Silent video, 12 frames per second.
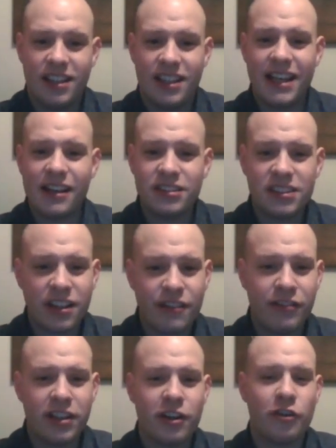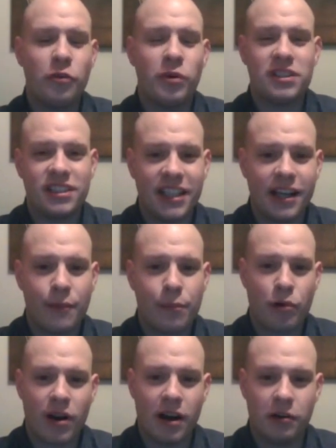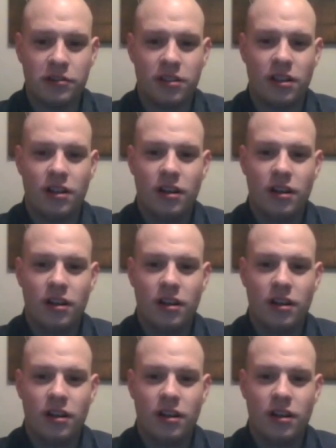They have something of which they are proud.